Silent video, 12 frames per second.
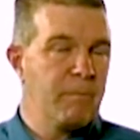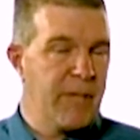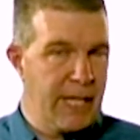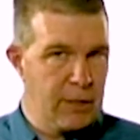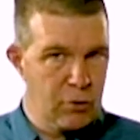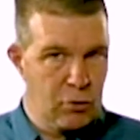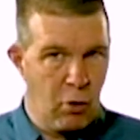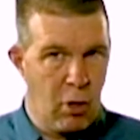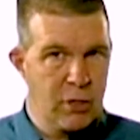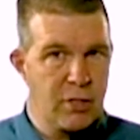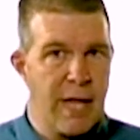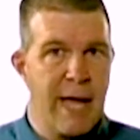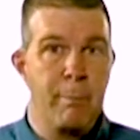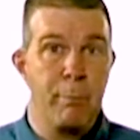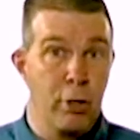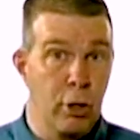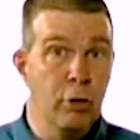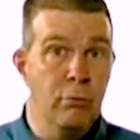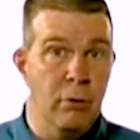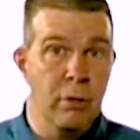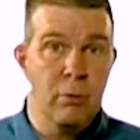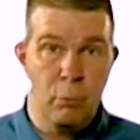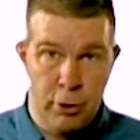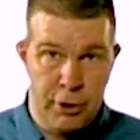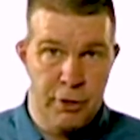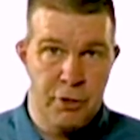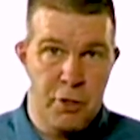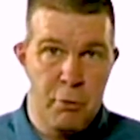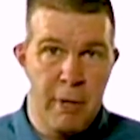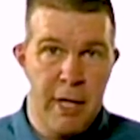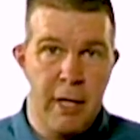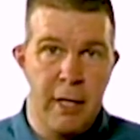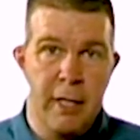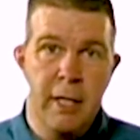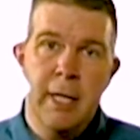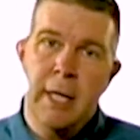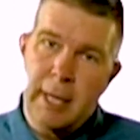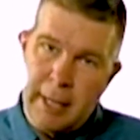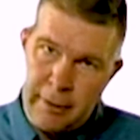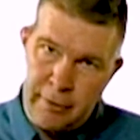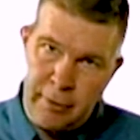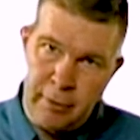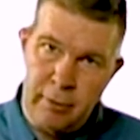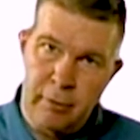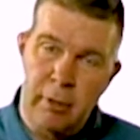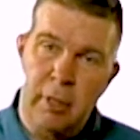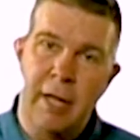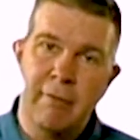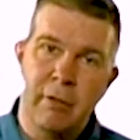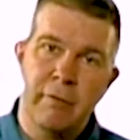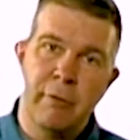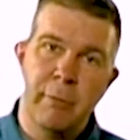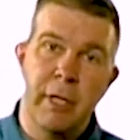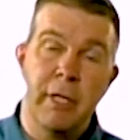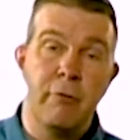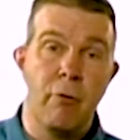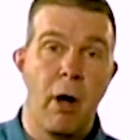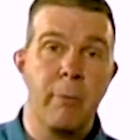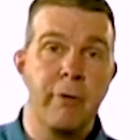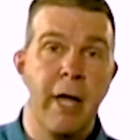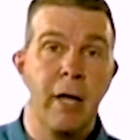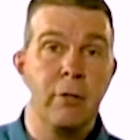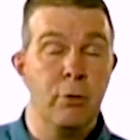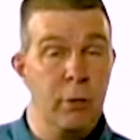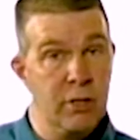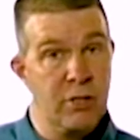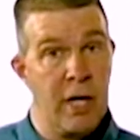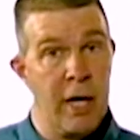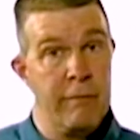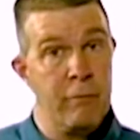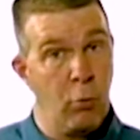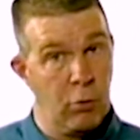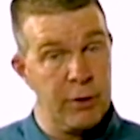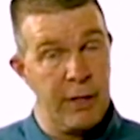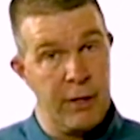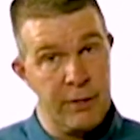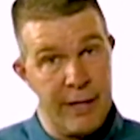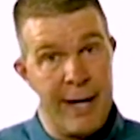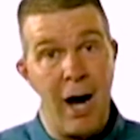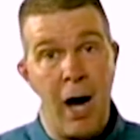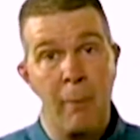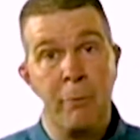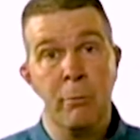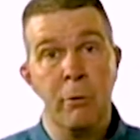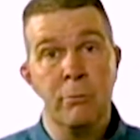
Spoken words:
exhaust that pollutant, which is humidity, until the level of humidity drops down to a safe, or dare I say, optimum